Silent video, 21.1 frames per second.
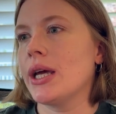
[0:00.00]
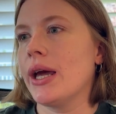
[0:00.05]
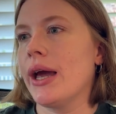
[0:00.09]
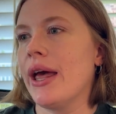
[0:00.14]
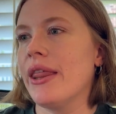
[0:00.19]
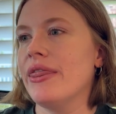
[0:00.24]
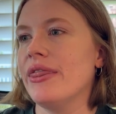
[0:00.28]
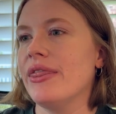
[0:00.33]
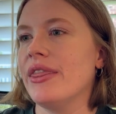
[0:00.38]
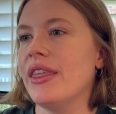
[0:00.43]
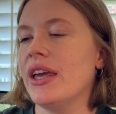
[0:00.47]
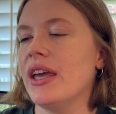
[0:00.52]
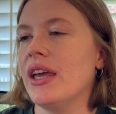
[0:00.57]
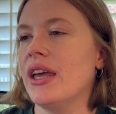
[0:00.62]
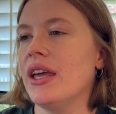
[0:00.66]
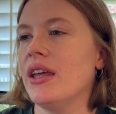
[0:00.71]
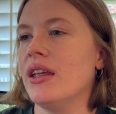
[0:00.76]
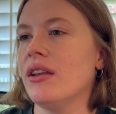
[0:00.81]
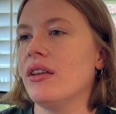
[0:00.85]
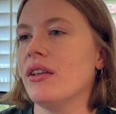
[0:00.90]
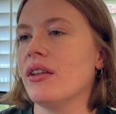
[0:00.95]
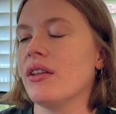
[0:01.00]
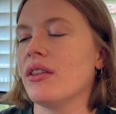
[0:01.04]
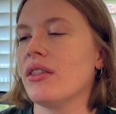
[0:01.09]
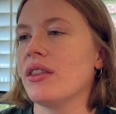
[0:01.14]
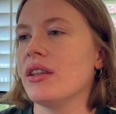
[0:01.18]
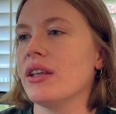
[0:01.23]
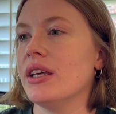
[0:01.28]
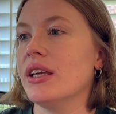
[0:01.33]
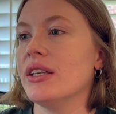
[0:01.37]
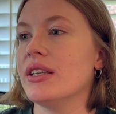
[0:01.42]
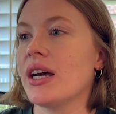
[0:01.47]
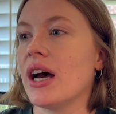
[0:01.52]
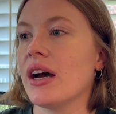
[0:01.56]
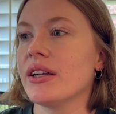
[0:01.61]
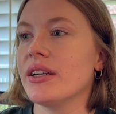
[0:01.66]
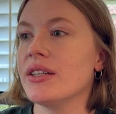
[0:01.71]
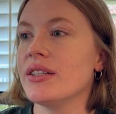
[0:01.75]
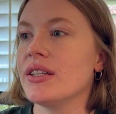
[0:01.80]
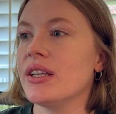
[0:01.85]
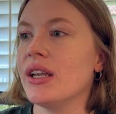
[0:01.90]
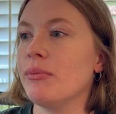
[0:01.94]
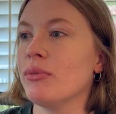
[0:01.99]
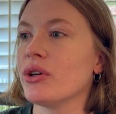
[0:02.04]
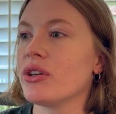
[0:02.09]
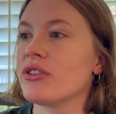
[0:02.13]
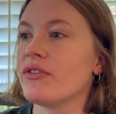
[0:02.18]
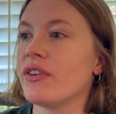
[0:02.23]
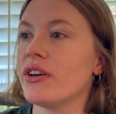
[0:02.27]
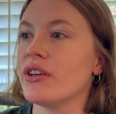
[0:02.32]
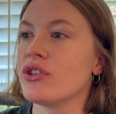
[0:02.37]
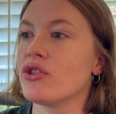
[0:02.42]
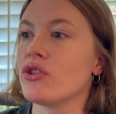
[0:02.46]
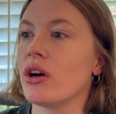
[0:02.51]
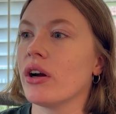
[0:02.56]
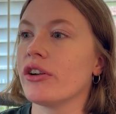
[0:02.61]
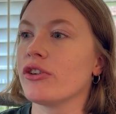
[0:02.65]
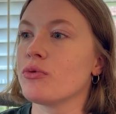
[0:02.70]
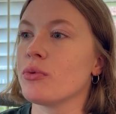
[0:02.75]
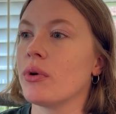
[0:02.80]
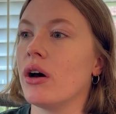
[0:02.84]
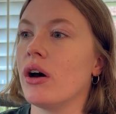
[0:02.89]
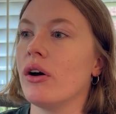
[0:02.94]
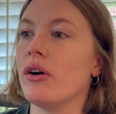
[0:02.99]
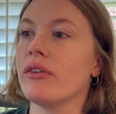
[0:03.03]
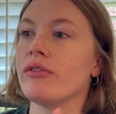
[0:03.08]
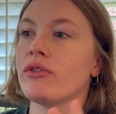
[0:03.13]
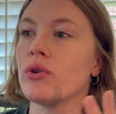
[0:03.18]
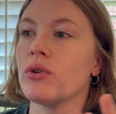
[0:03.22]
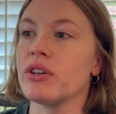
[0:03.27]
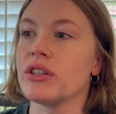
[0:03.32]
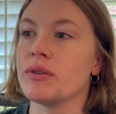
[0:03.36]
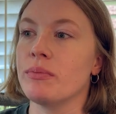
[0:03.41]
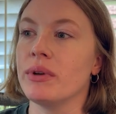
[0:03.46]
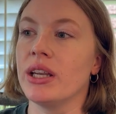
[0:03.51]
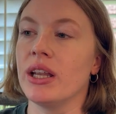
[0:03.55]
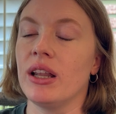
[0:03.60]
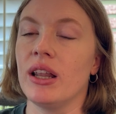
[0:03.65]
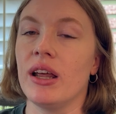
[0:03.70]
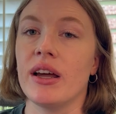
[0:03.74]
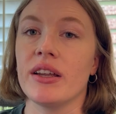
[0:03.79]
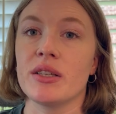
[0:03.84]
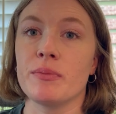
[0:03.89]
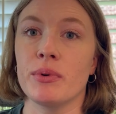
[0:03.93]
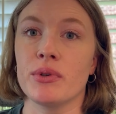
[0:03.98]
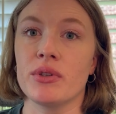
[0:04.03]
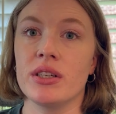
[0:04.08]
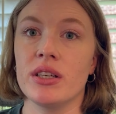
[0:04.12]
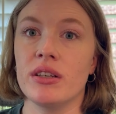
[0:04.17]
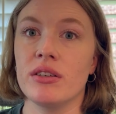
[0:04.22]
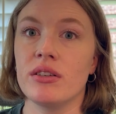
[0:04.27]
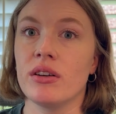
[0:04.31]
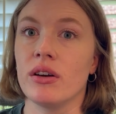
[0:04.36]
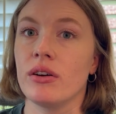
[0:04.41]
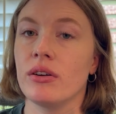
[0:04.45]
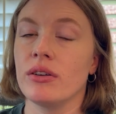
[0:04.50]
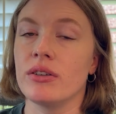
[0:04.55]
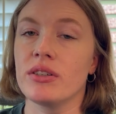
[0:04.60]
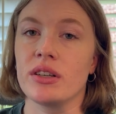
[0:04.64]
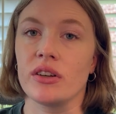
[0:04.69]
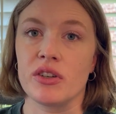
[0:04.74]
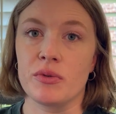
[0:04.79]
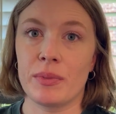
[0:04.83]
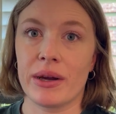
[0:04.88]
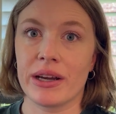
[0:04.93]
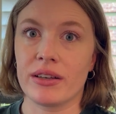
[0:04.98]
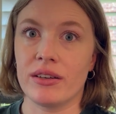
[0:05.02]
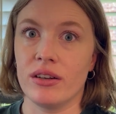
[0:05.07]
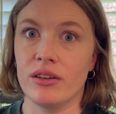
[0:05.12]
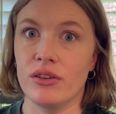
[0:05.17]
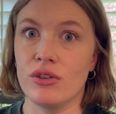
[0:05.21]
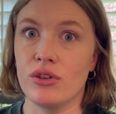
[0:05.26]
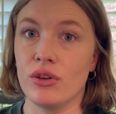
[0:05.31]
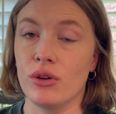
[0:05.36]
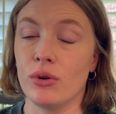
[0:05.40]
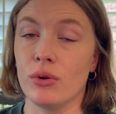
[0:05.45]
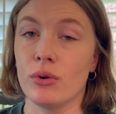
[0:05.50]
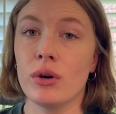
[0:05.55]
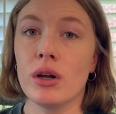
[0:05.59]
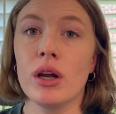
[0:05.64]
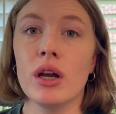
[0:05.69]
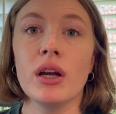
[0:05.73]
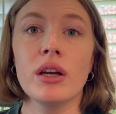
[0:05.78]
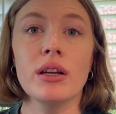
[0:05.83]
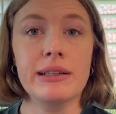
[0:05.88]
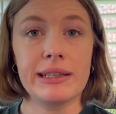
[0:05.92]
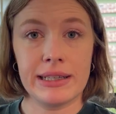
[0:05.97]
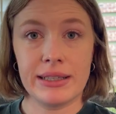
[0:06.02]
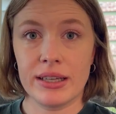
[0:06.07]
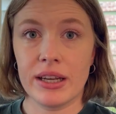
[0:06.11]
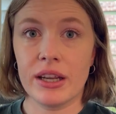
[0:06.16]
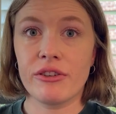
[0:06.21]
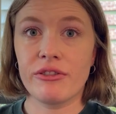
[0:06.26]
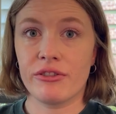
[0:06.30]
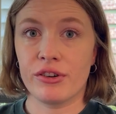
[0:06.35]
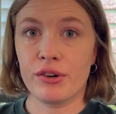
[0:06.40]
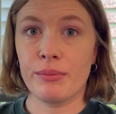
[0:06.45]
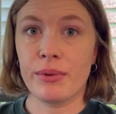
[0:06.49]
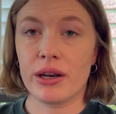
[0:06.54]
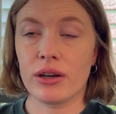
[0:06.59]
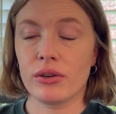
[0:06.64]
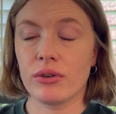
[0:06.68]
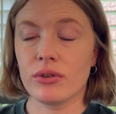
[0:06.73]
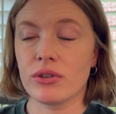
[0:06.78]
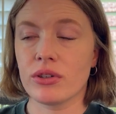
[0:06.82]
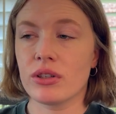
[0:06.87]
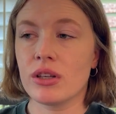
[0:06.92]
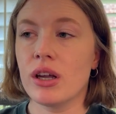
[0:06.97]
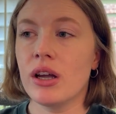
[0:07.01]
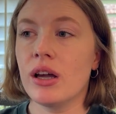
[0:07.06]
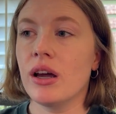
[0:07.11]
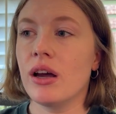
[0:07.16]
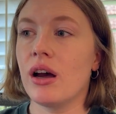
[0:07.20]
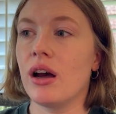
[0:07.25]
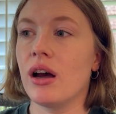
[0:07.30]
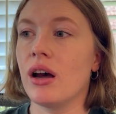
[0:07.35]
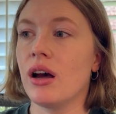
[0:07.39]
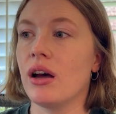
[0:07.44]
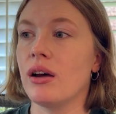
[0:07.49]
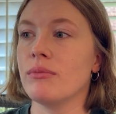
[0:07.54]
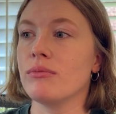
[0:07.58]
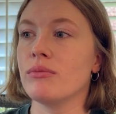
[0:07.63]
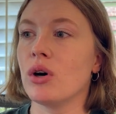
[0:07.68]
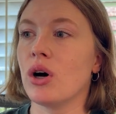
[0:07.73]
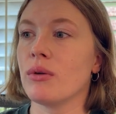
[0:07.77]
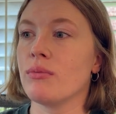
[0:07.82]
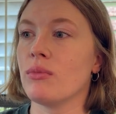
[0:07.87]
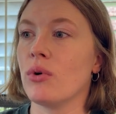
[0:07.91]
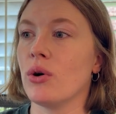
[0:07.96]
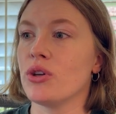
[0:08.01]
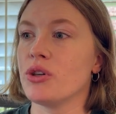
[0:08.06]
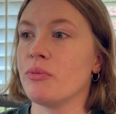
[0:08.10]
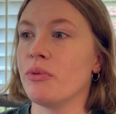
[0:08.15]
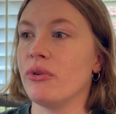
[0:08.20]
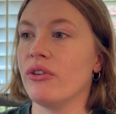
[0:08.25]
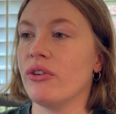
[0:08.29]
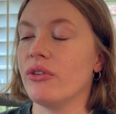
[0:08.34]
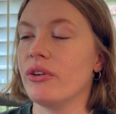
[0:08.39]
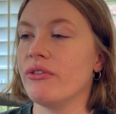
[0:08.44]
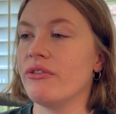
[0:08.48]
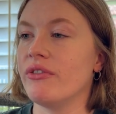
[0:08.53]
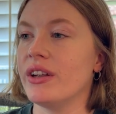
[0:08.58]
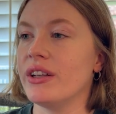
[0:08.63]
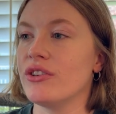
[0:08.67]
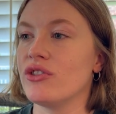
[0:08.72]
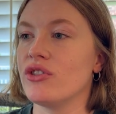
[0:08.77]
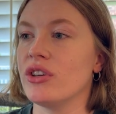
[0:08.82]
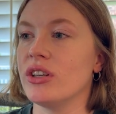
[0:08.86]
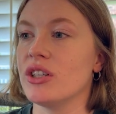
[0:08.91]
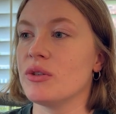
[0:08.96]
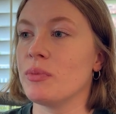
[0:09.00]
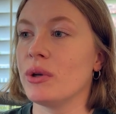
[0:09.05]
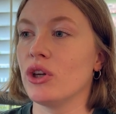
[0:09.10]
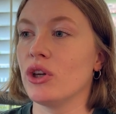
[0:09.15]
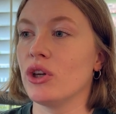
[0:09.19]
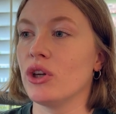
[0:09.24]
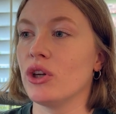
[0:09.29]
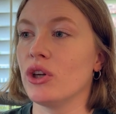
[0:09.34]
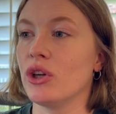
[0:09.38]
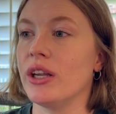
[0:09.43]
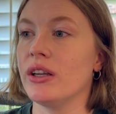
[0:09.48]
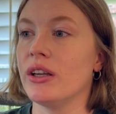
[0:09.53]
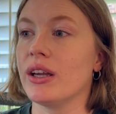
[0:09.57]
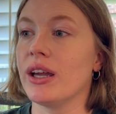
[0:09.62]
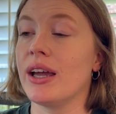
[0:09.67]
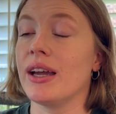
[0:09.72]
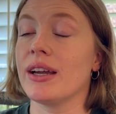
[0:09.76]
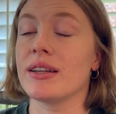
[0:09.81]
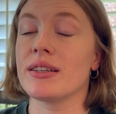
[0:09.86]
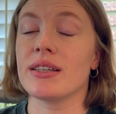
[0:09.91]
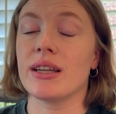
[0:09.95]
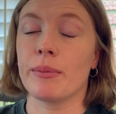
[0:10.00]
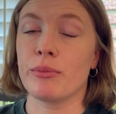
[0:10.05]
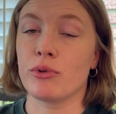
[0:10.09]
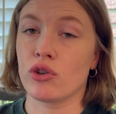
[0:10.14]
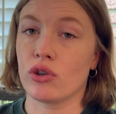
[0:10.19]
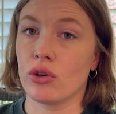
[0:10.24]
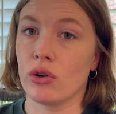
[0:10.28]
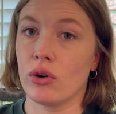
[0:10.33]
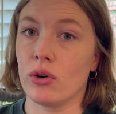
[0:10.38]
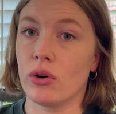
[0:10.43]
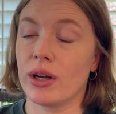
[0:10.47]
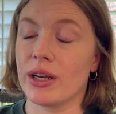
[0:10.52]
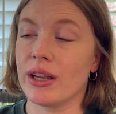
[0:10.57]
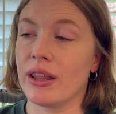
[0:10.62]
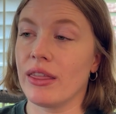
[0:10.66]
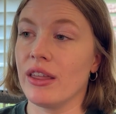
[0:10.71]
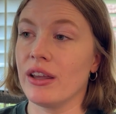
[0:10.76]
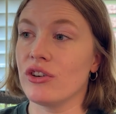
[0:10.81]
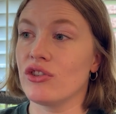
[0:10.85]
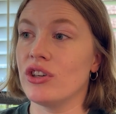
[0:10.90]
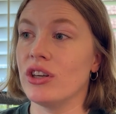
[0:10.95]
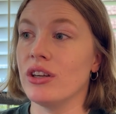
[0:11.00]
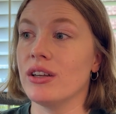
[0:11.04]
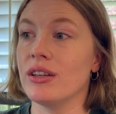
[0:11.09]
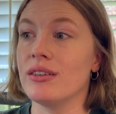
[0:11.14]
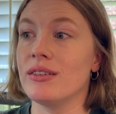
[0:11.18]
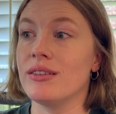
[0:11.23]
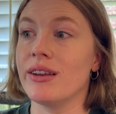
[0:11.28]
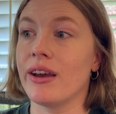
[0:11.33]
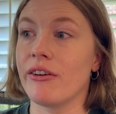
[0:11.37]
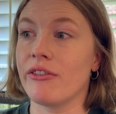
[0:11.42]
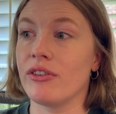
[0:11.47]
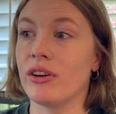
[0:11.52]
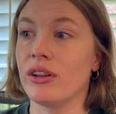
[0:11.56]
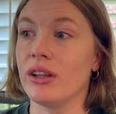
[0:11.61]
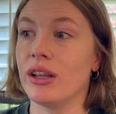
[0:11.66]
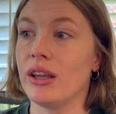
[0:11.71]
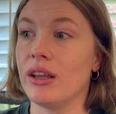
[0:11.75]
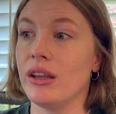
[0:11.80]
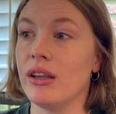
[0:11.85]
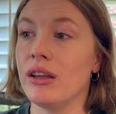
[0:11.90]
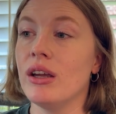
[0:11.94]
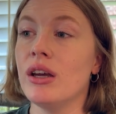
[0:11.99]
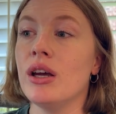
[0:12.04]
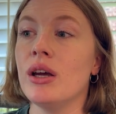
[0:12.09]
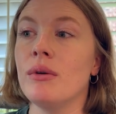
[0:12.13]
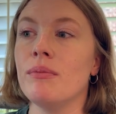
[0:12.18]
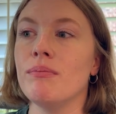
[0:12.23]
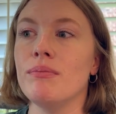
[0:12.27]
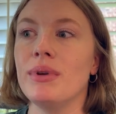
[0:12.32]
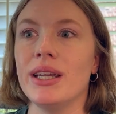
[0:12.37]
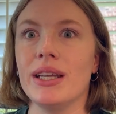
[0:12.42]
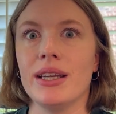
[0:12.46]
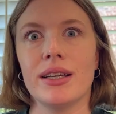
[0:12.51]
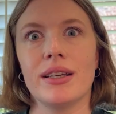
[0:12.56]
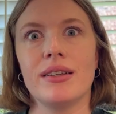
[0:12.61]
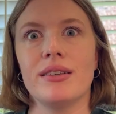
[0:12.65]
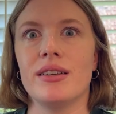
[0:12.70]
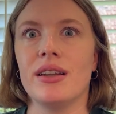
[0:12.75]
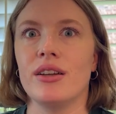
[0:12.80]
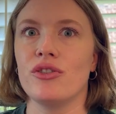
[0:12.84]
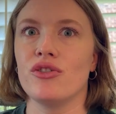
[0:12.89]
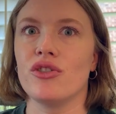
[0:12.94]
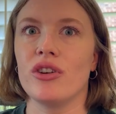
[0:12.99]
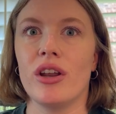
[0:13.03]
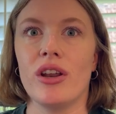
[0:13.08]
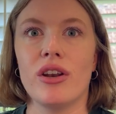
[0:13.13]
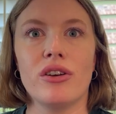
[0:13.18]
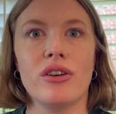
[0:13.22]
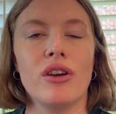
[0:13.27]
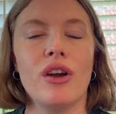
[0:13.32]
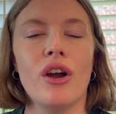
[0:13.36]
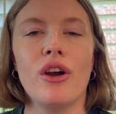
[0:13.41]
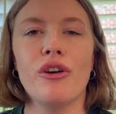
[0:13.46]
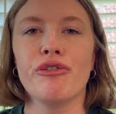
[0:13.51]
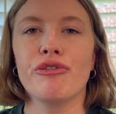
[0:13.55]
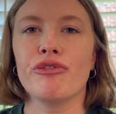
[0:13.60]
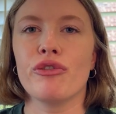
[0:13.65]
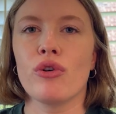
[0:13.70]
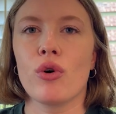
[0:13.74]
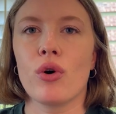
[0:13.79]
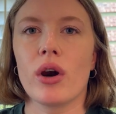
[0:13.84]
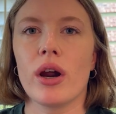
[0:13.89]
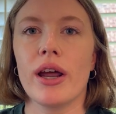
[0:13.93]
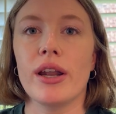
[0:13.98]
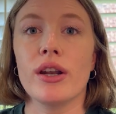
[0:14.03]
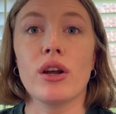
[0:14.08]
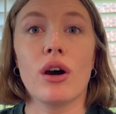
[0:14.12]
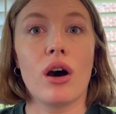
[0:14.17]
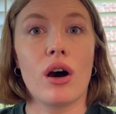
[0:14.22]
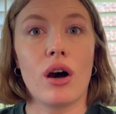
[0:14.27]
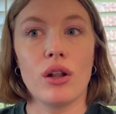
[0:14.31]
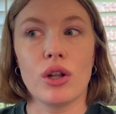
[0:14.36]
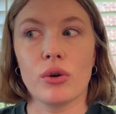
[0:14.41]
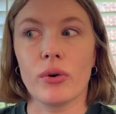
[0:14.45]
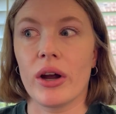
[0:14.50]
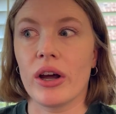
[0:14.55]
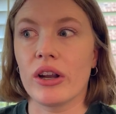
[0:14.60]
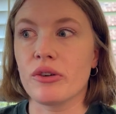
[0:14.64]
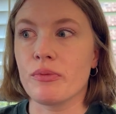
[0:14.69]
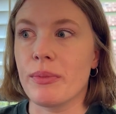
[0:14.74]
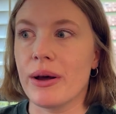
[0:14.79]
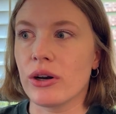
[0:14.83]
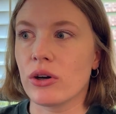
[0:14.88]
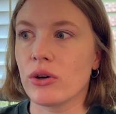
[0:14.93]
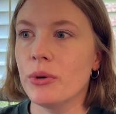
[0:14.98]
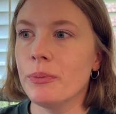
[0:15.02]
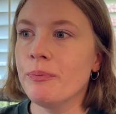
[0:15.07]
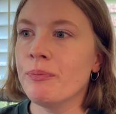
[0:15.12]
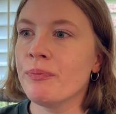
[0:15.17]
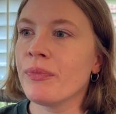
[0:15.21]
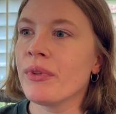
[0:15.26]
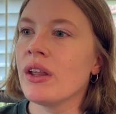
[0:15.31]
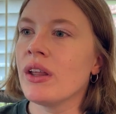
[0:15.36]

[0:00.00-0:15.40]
And then the Italian team looks very strong as well. Of course, Manila Esposito is expected to contend for medals on multiple events. She's been looking exceptional, and I think she could definitely be in contention for an all-around medal.